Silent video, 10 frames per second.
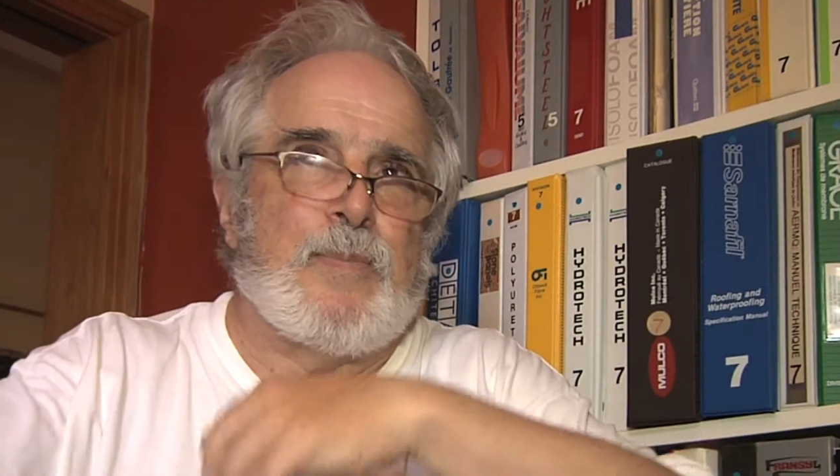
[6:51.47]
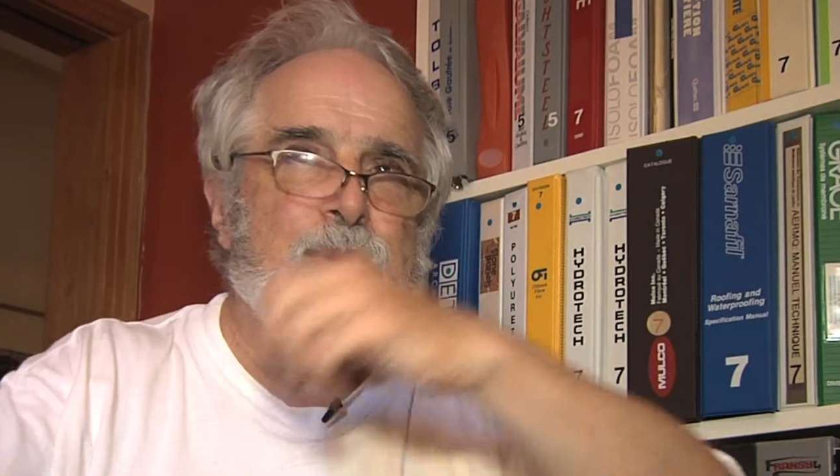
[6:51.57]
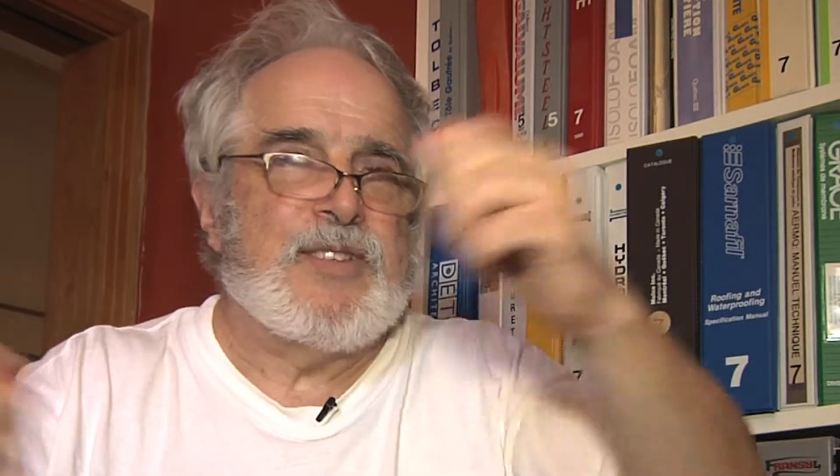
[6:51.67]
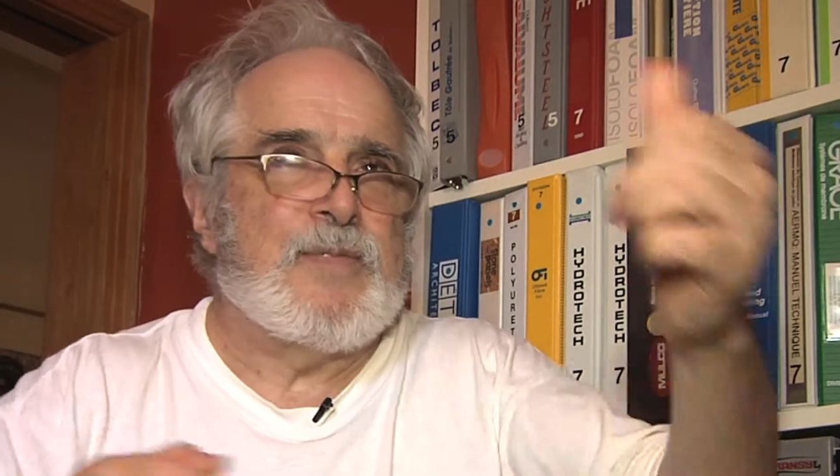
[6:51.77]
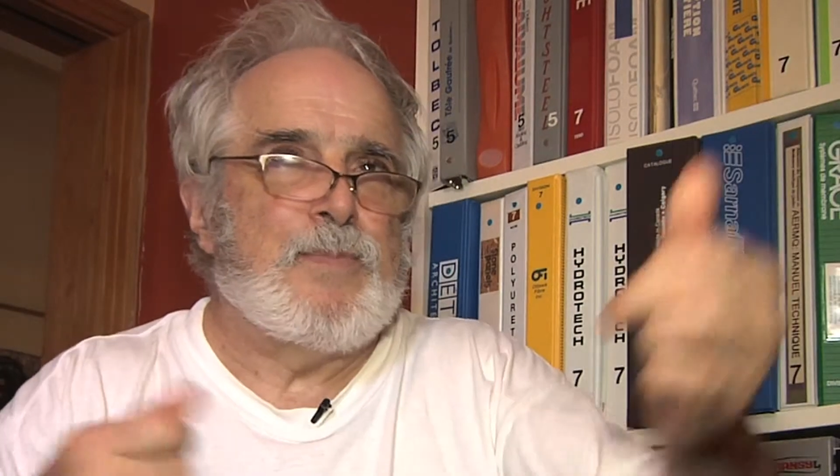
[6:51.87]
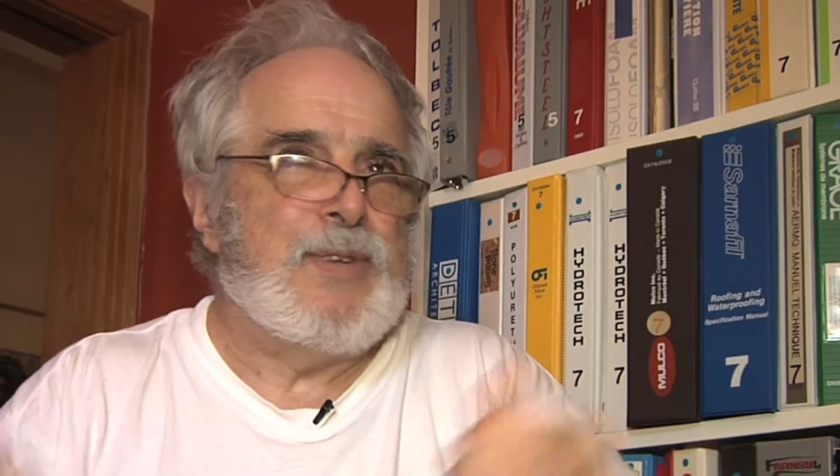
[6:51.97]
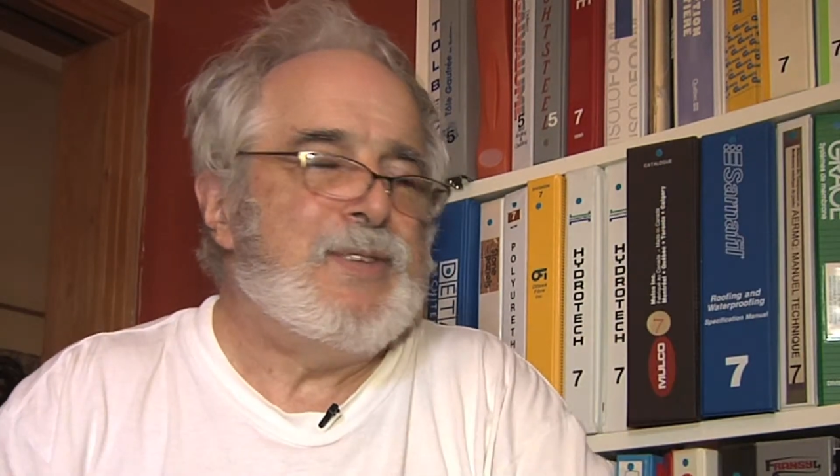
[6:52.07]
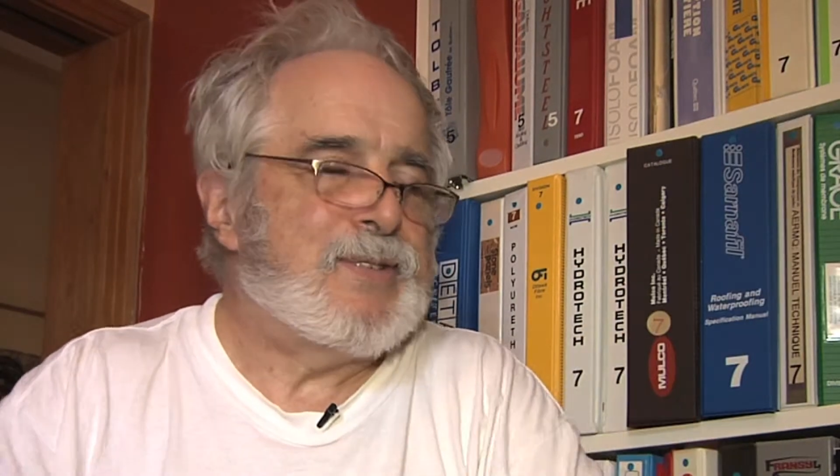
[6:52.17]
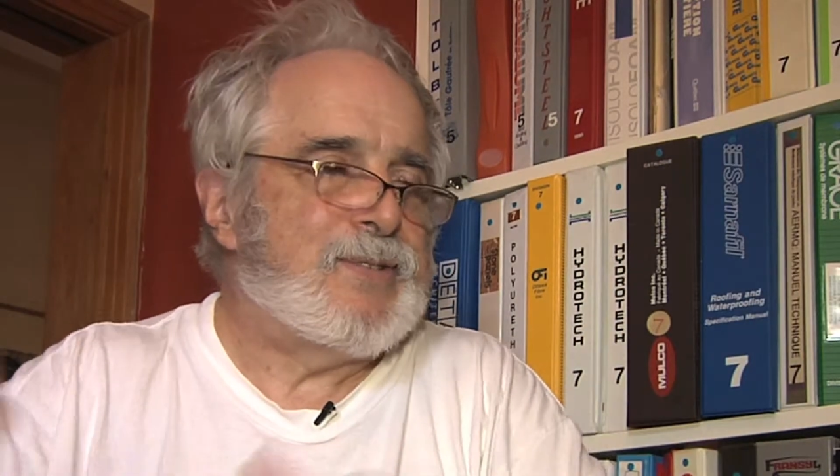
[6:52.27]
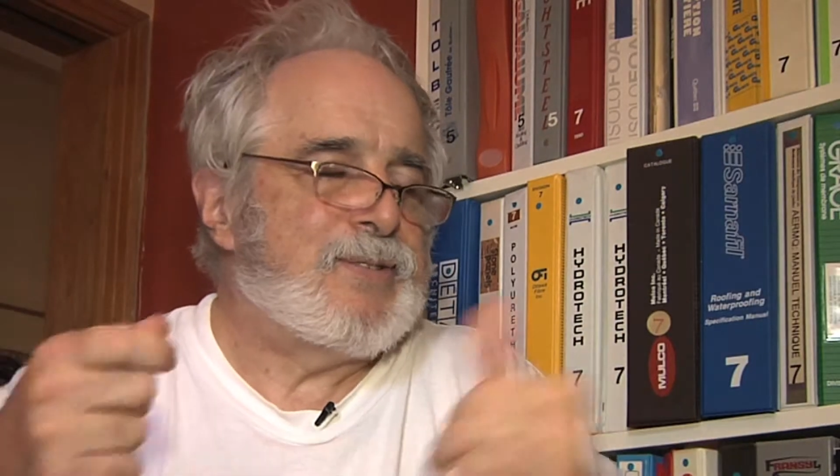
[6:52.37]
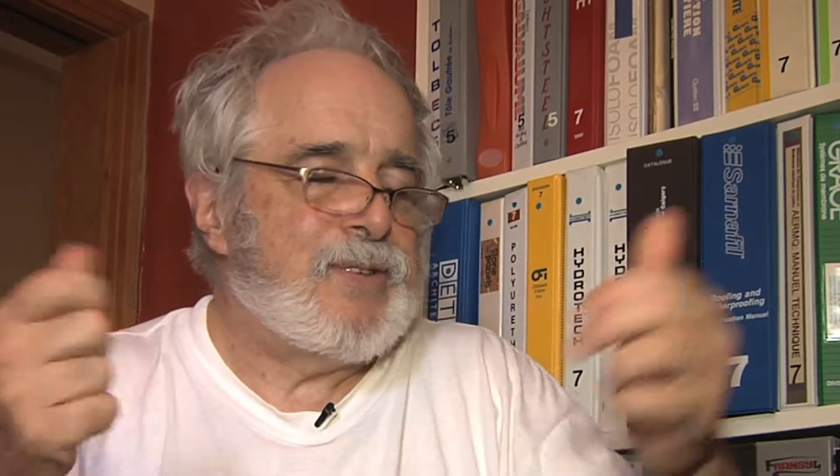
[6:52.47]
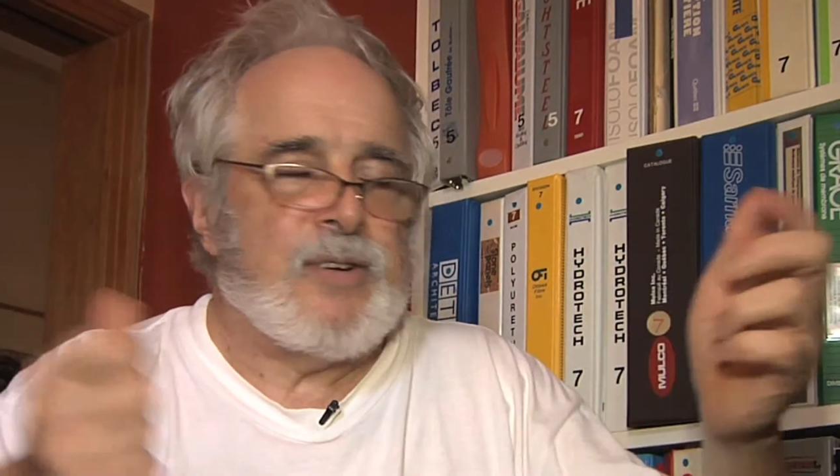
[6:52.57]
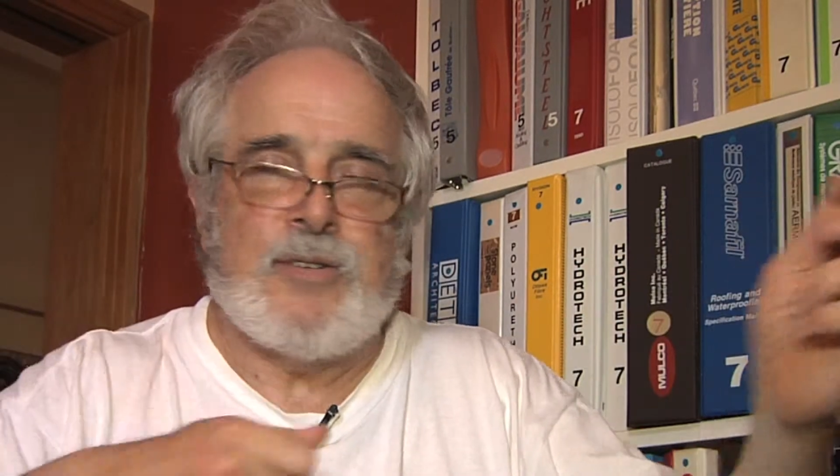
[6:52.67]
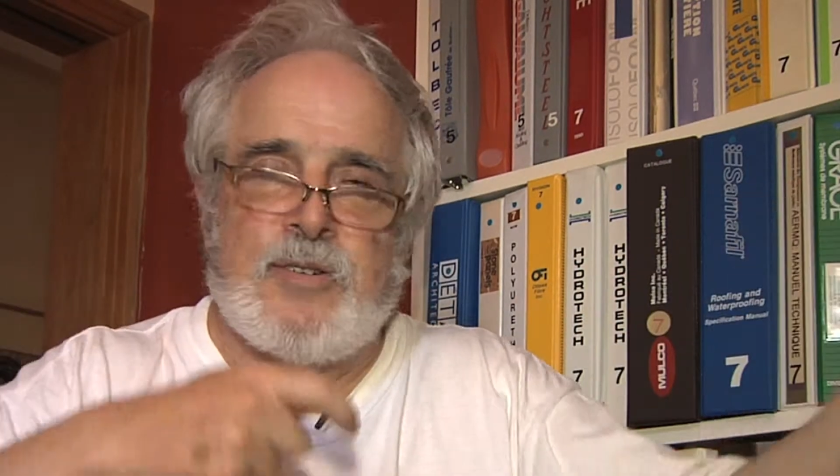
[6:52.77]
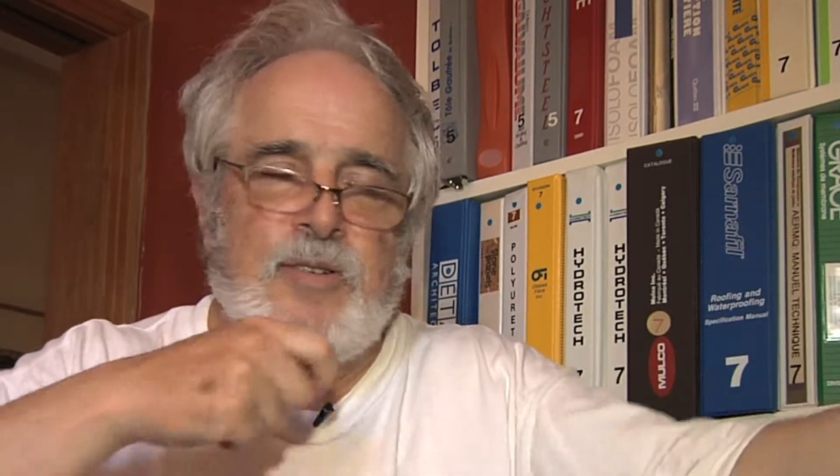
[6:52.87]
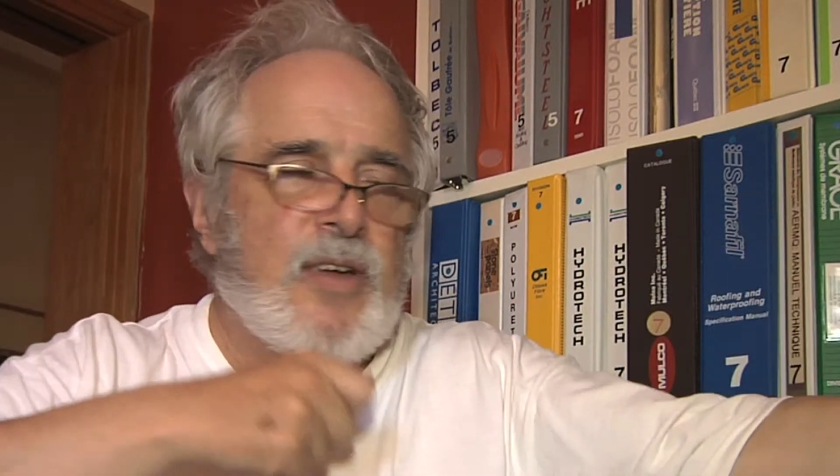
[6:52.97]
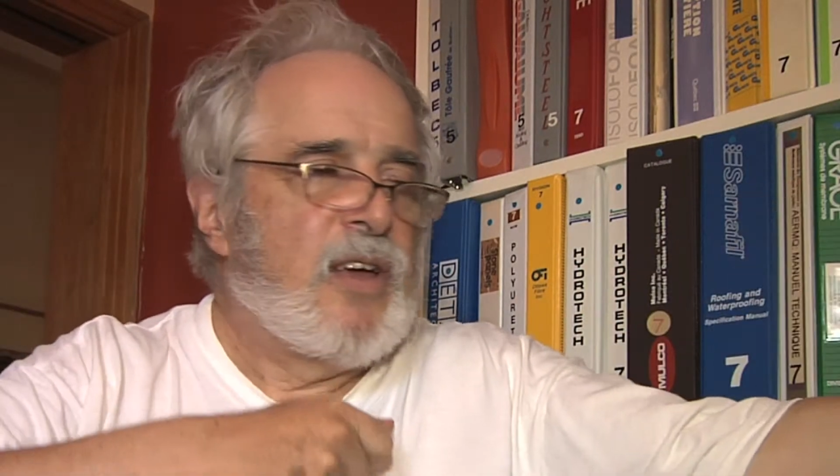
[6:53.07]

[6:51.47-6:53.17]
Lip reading: bits and pieces, you know,